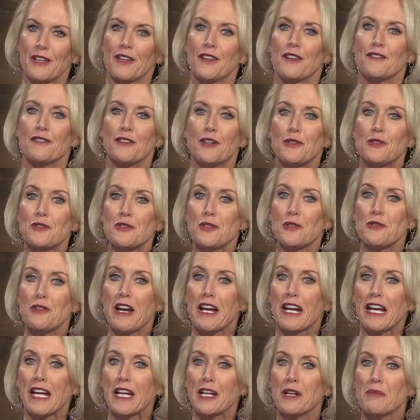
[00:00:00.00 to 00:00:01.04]
Phones are
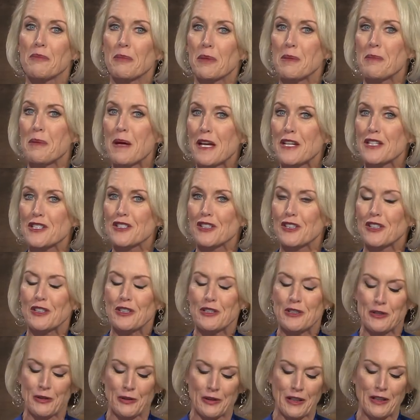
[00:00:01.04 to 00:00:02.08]
ringing. Be patient.
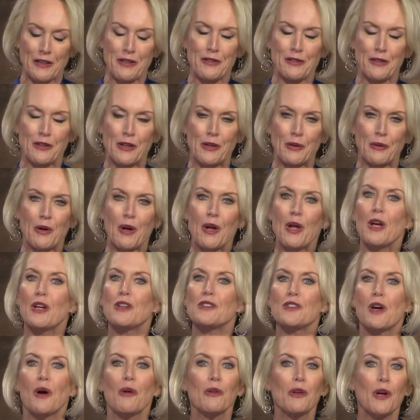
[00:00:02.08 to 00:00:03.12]
You'll get through.
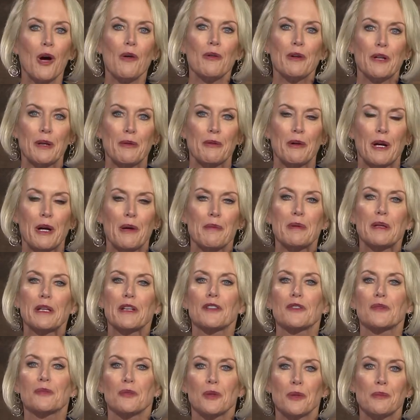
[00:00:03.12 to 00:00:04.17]
Don't go anywhere
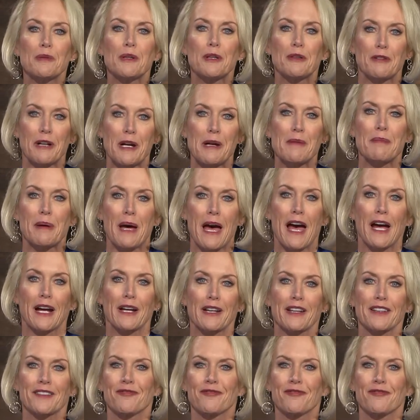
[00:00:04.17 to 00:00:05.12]
because we'll be right back.